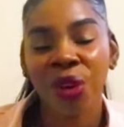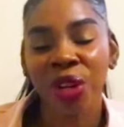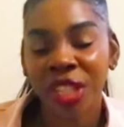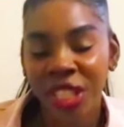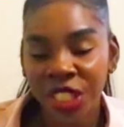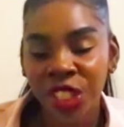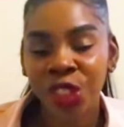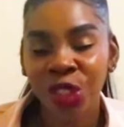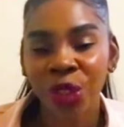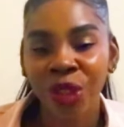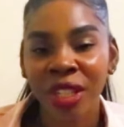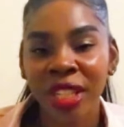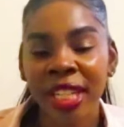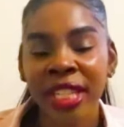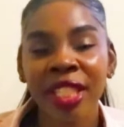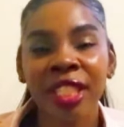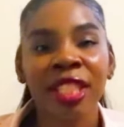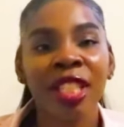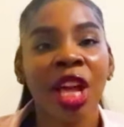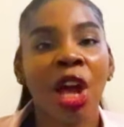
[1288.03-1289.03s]

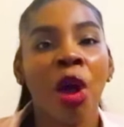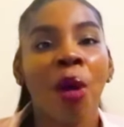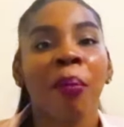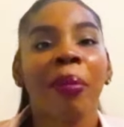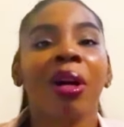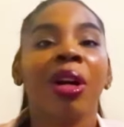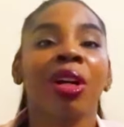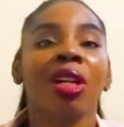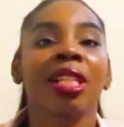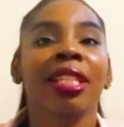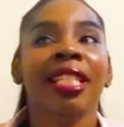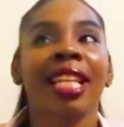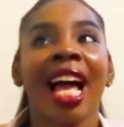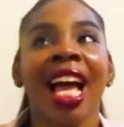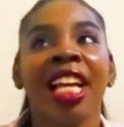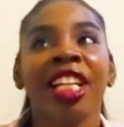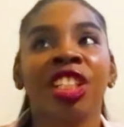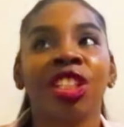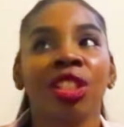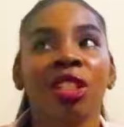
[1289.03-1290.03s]
insurance, because
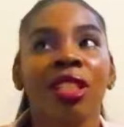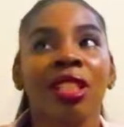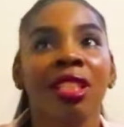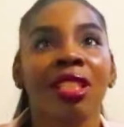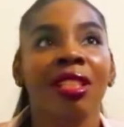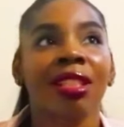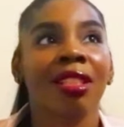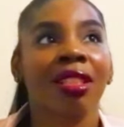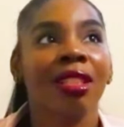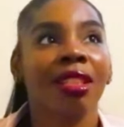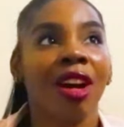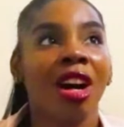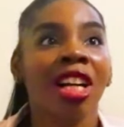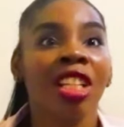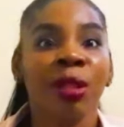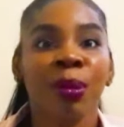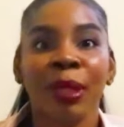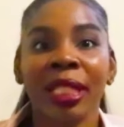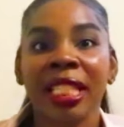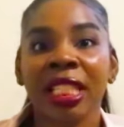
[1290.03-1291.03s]
I just
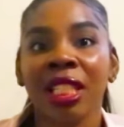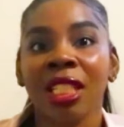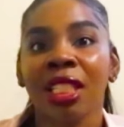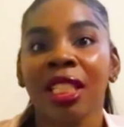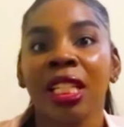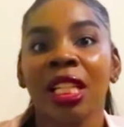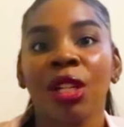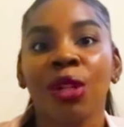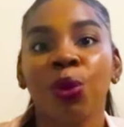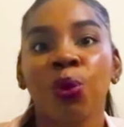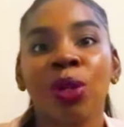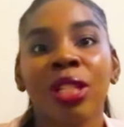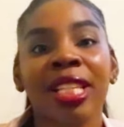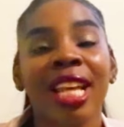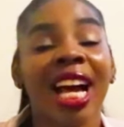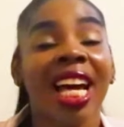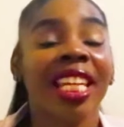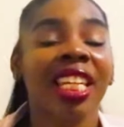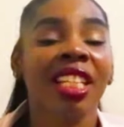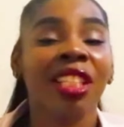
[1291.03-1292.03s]
automatically was
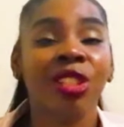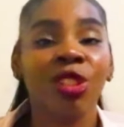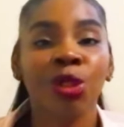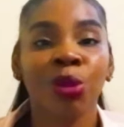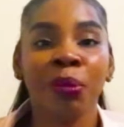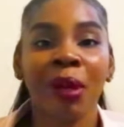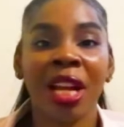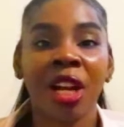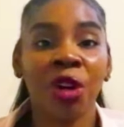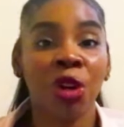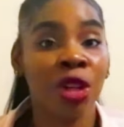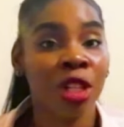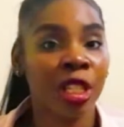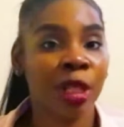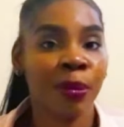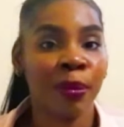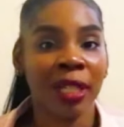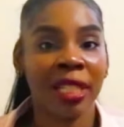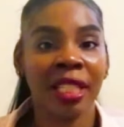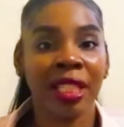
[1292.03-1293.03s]
added to my
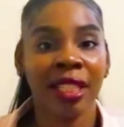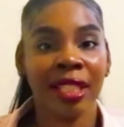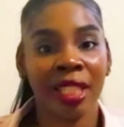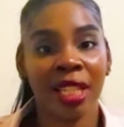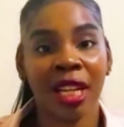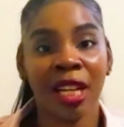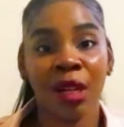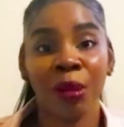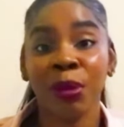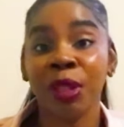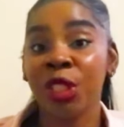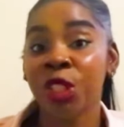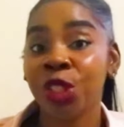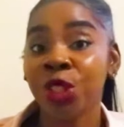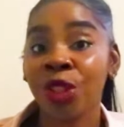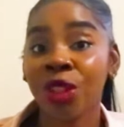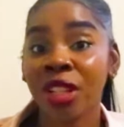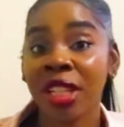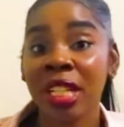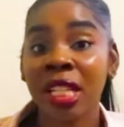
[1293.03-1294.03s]
husband's
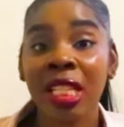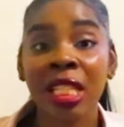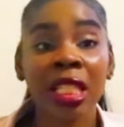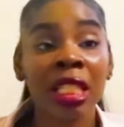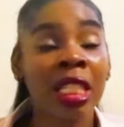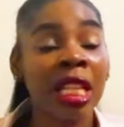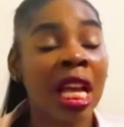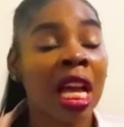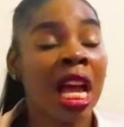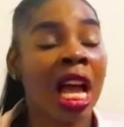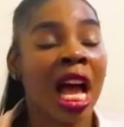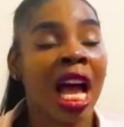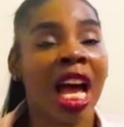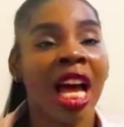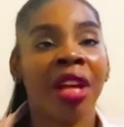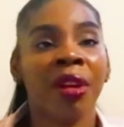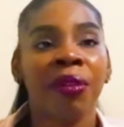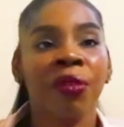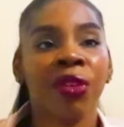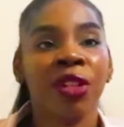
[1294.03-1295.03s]
insurance.
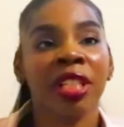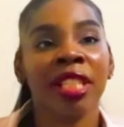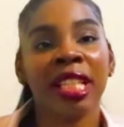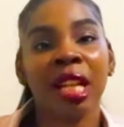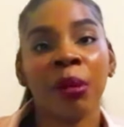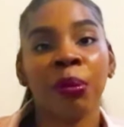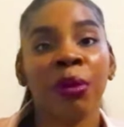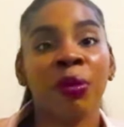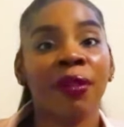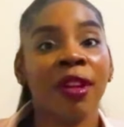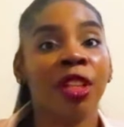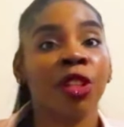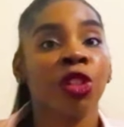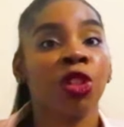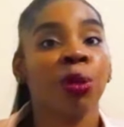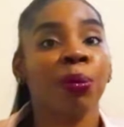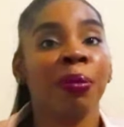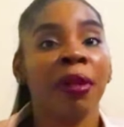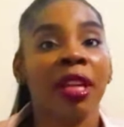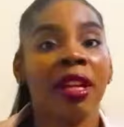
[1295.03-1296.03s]
And for example, if I
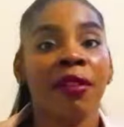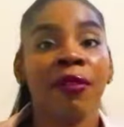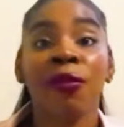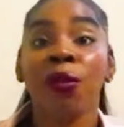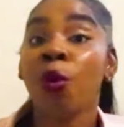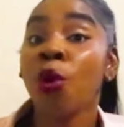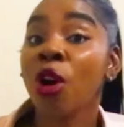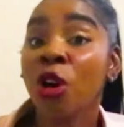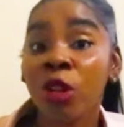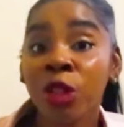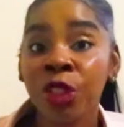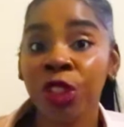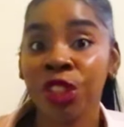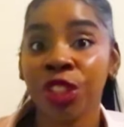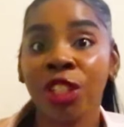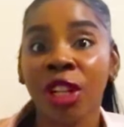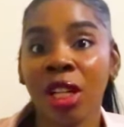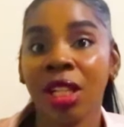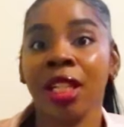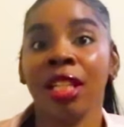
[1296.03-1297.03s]
used to pay
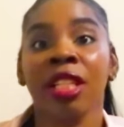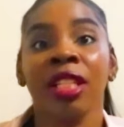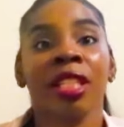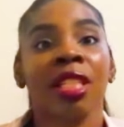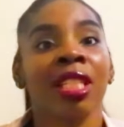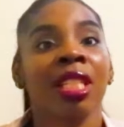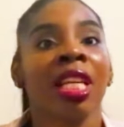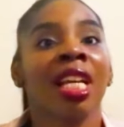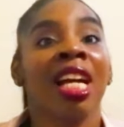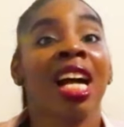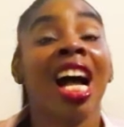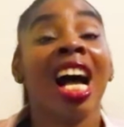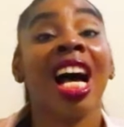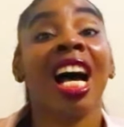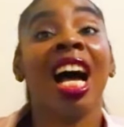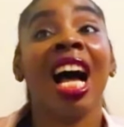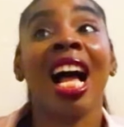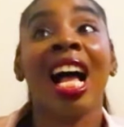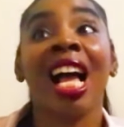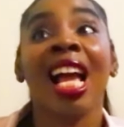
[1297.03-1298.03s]
$400,
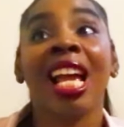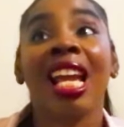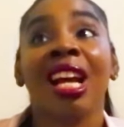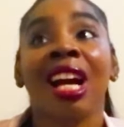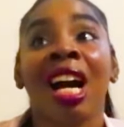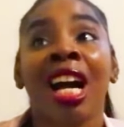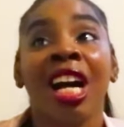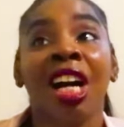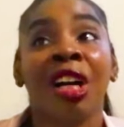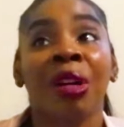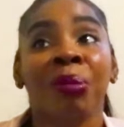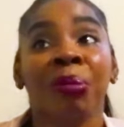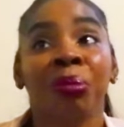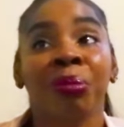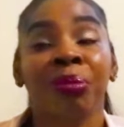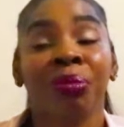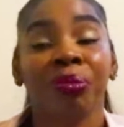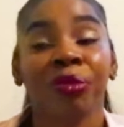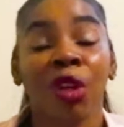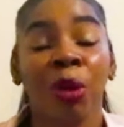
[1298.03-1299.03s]
I
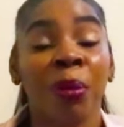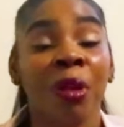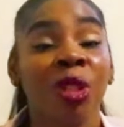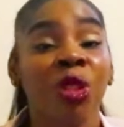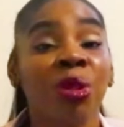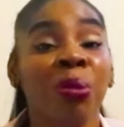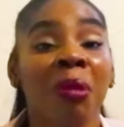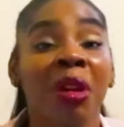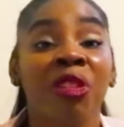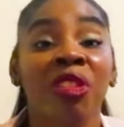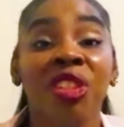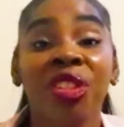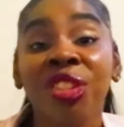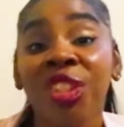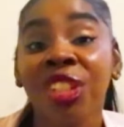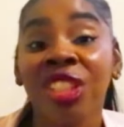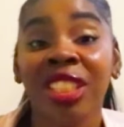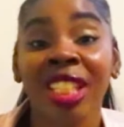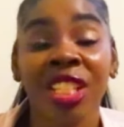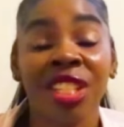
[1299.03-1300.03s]
upon doing my
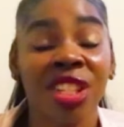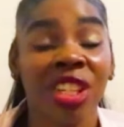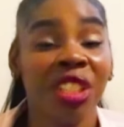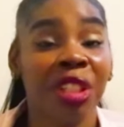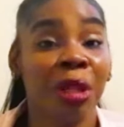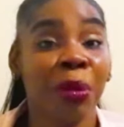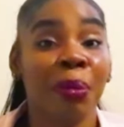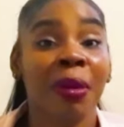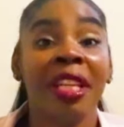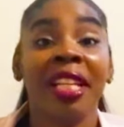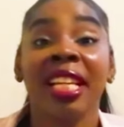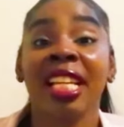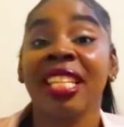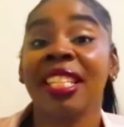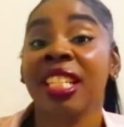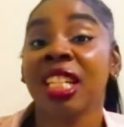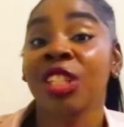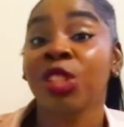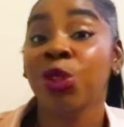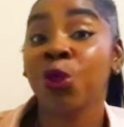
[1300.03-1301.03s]
research, I started paying
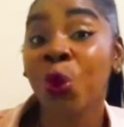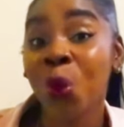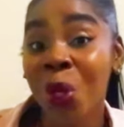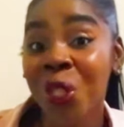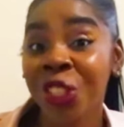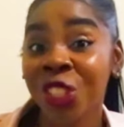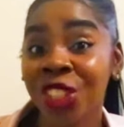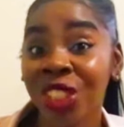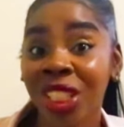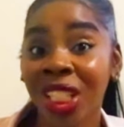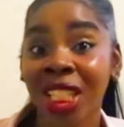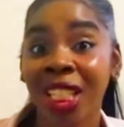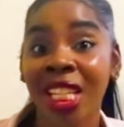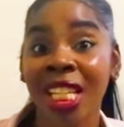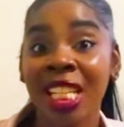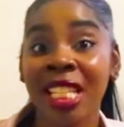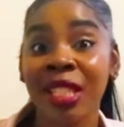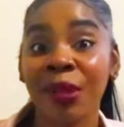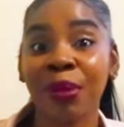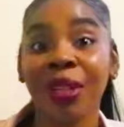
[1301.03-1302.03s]
less than
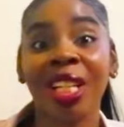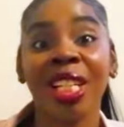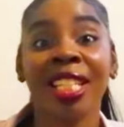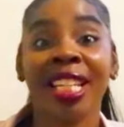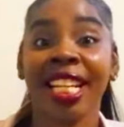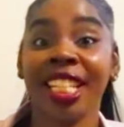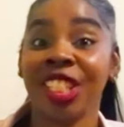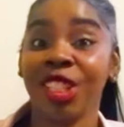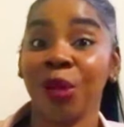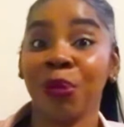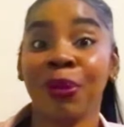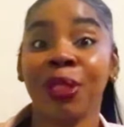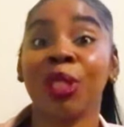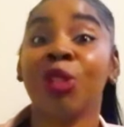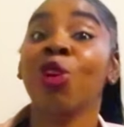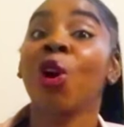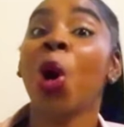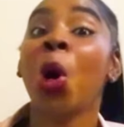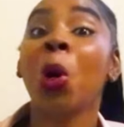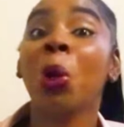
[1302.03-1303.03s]
$400 because I shopped
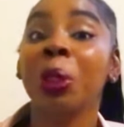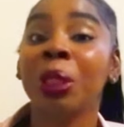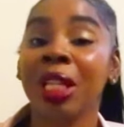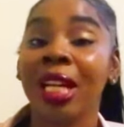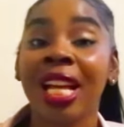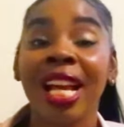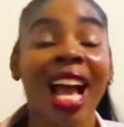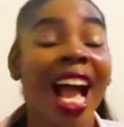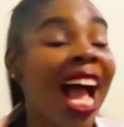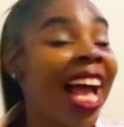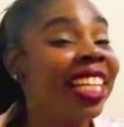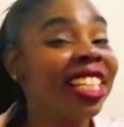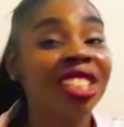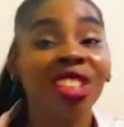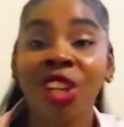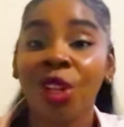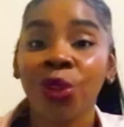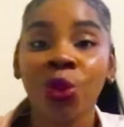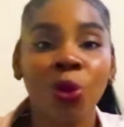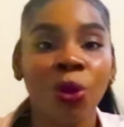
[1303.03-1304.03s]
around. I
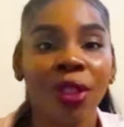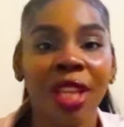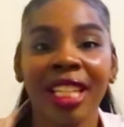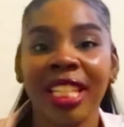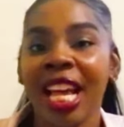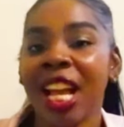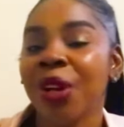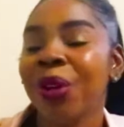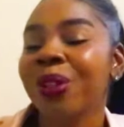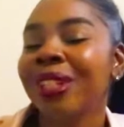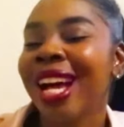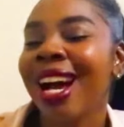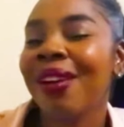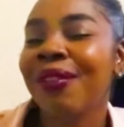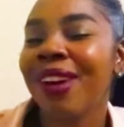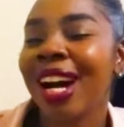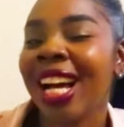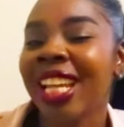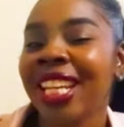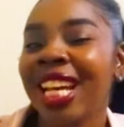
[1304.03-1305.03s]
did not know that I could
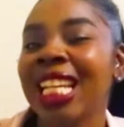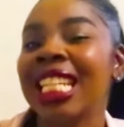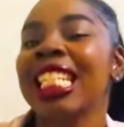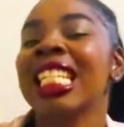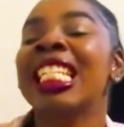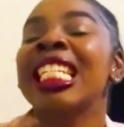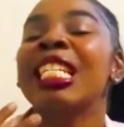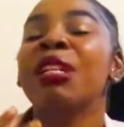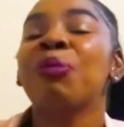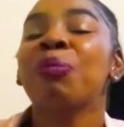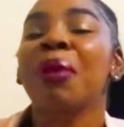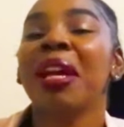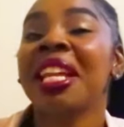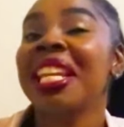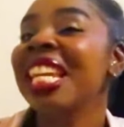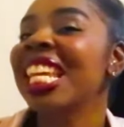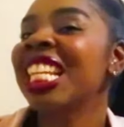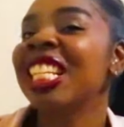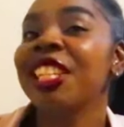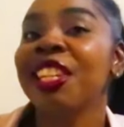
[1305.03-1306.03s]
have had an
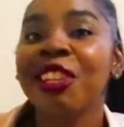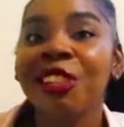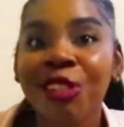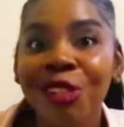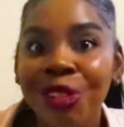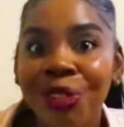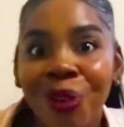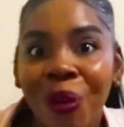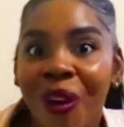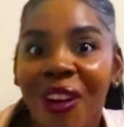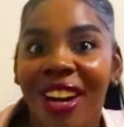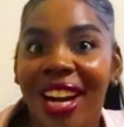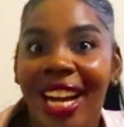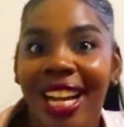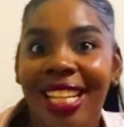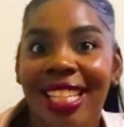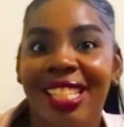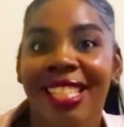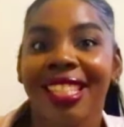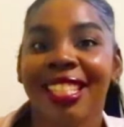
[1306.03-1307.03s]
independent
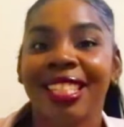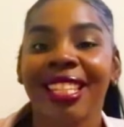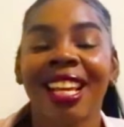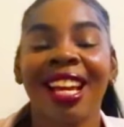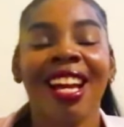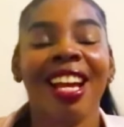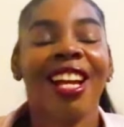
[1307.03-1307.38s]
insurance.